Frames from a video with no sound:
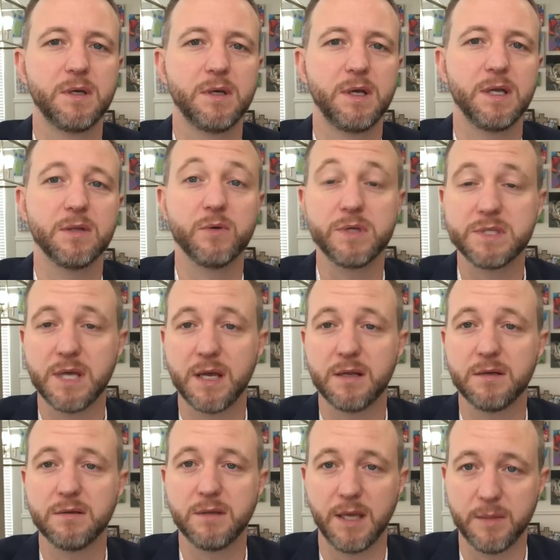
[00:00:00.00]
In
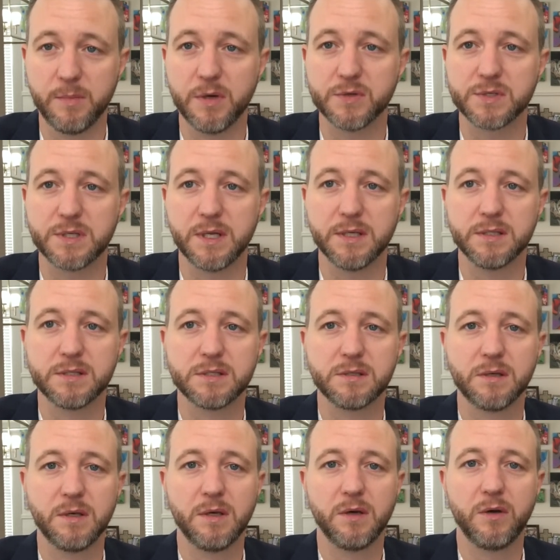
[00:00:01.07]
Louisiana and most
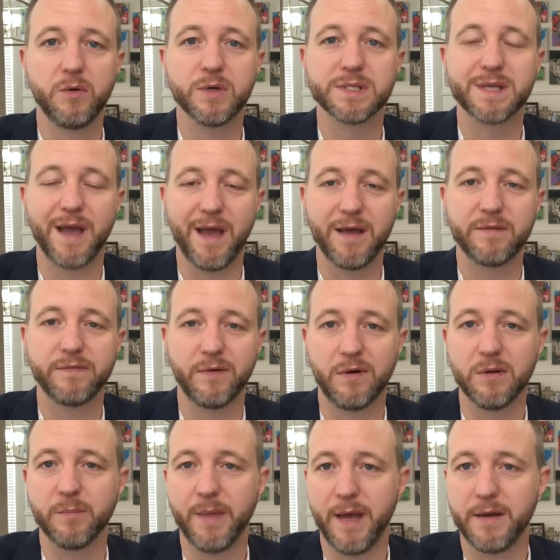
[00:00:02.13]
states, who is at
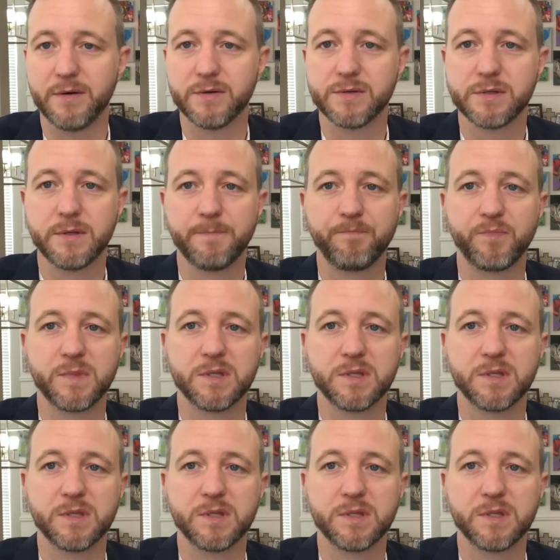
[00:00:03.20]
fault matters.